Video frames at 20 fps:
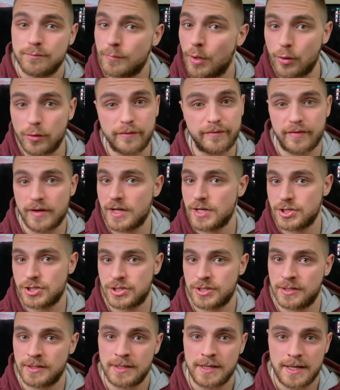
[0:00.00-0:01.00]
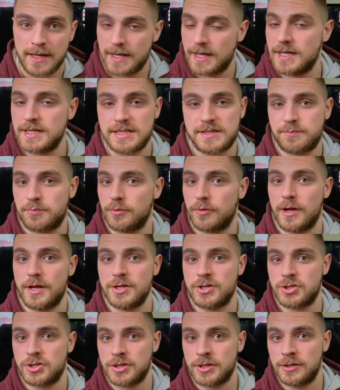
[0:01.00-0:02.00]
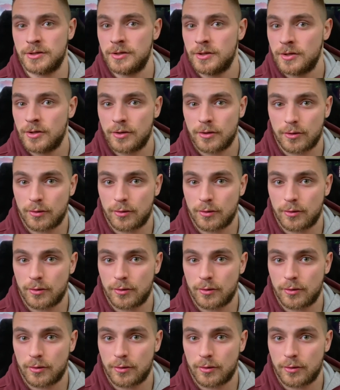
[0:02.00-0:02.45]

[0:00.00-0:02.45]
motivation, inspiration,